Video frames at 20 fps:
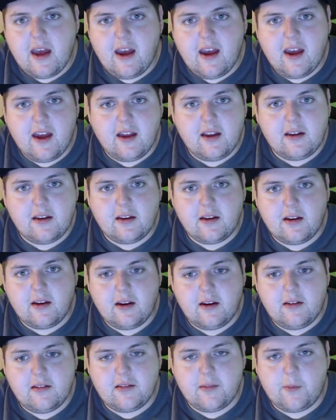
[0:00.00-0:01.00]
and
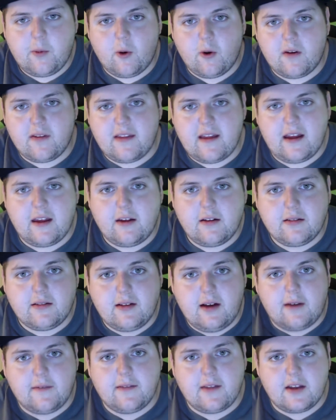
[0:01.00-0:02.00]
you support that you
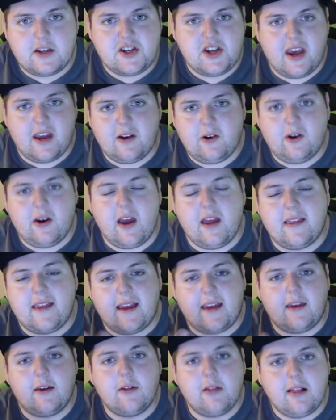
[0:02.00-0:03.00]
love the channel, and
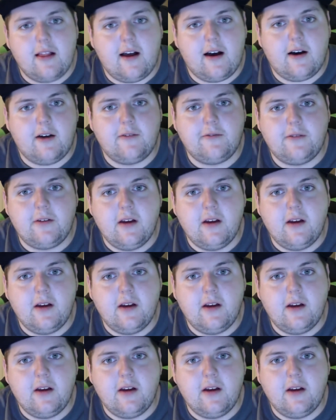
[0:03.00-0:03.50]
that you love